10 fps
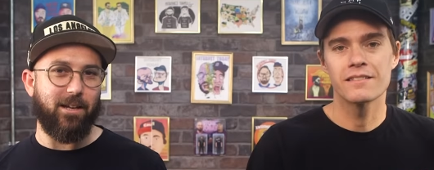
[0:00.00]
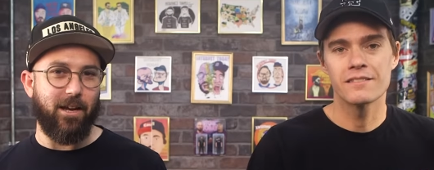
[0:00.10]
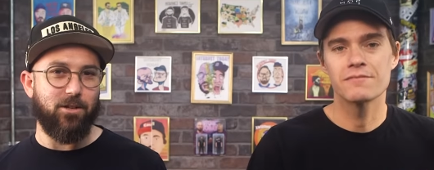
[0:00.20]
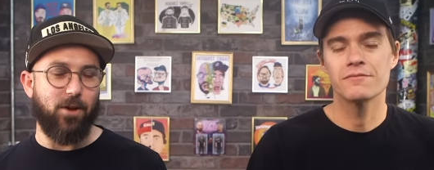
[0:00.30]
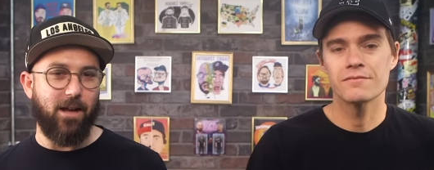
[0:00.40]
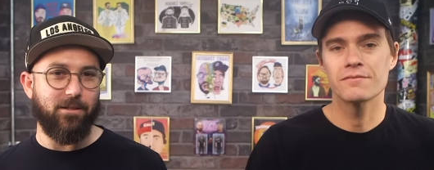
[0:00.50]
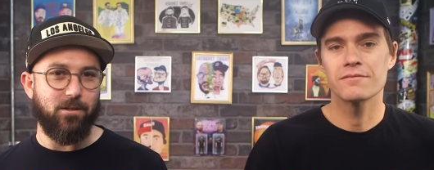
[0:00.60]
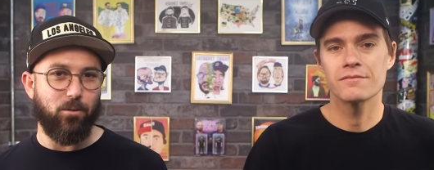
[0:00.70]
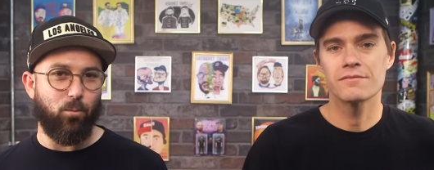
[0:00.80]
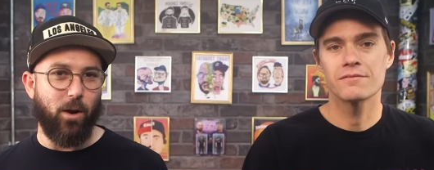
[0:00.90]
Speaker 1: dickhead tries
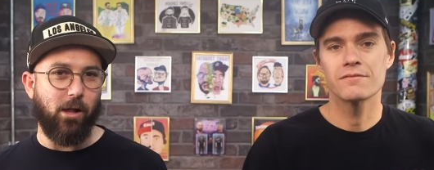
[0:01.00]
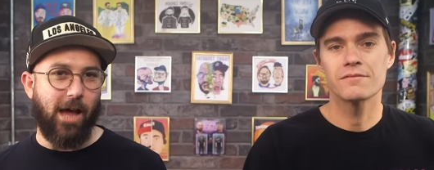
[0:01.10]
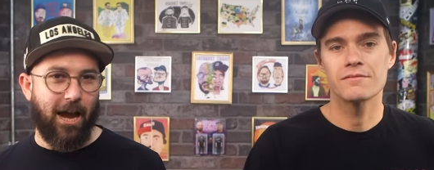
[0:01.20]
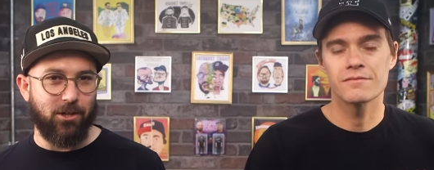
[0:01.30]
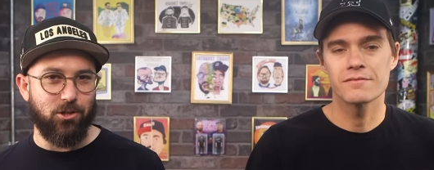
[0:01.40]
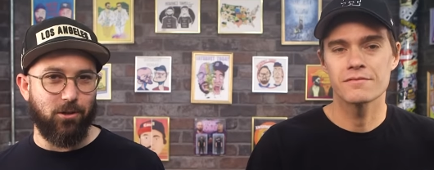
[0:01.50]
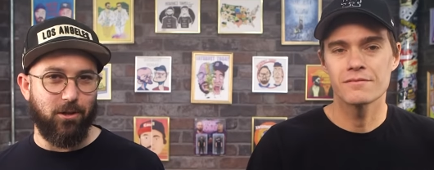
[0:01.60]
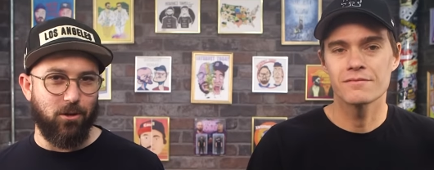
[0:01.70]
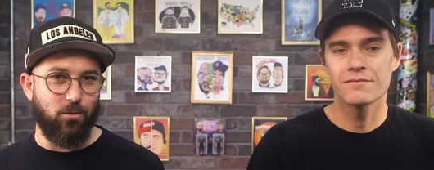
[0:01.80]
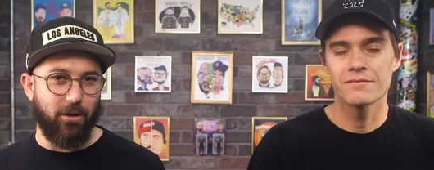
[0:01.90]
to well
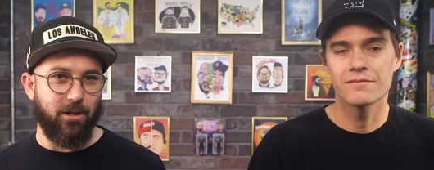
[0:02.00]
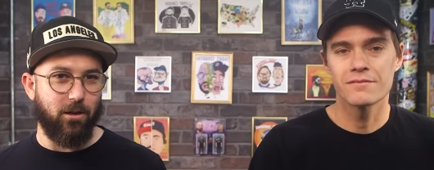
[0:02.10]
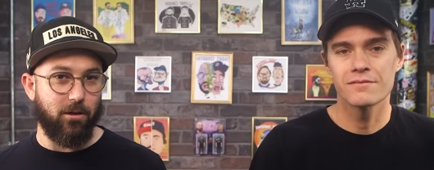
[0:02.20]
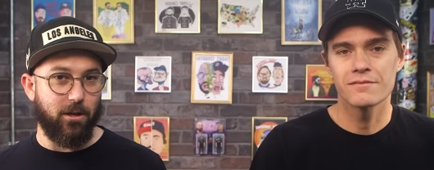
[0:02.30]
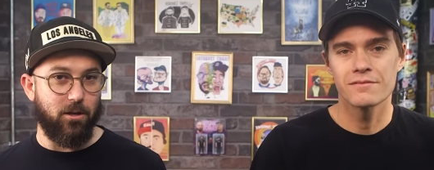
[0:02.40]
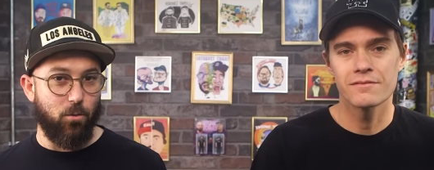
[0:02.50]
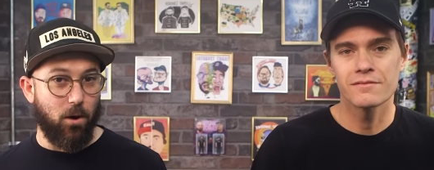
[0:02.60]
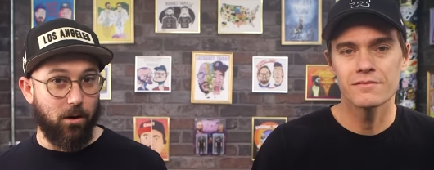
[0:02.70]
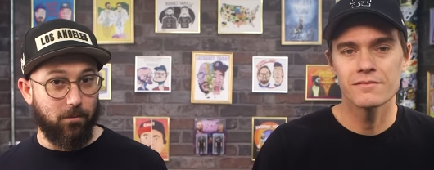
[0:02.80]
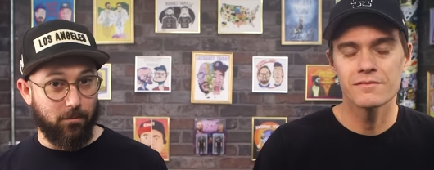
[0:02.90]
actually you on the internet,
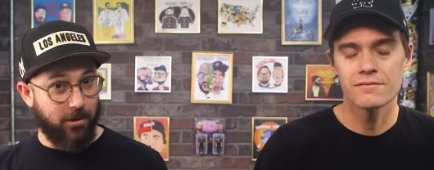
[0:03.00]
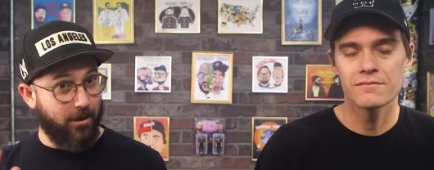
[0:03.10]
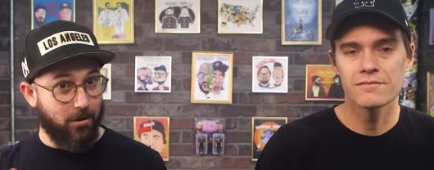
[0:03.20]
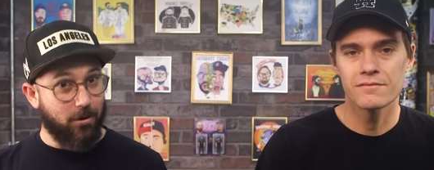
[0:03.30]
you are Teddy.